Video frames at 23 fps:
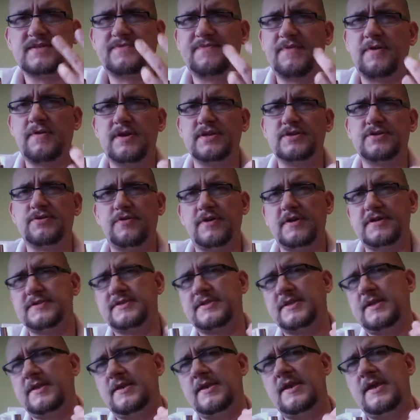It's very
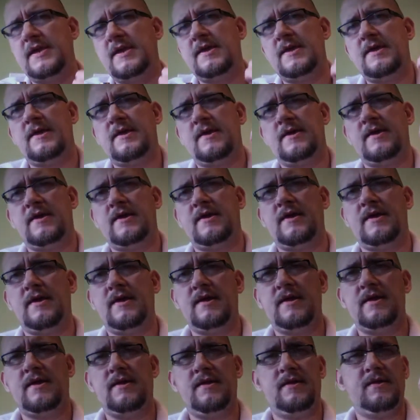interesting.
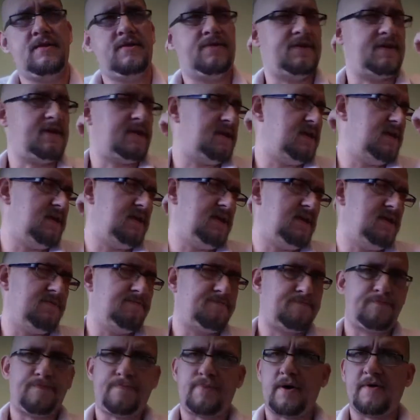
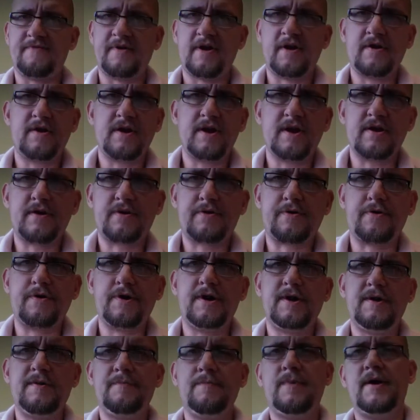The Bavarian
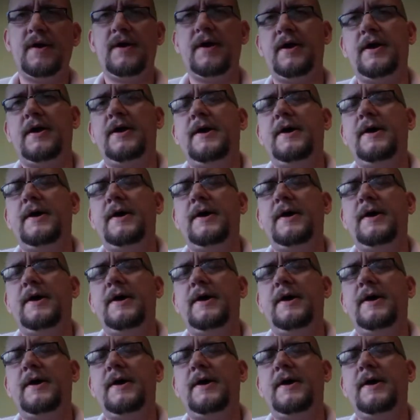cream,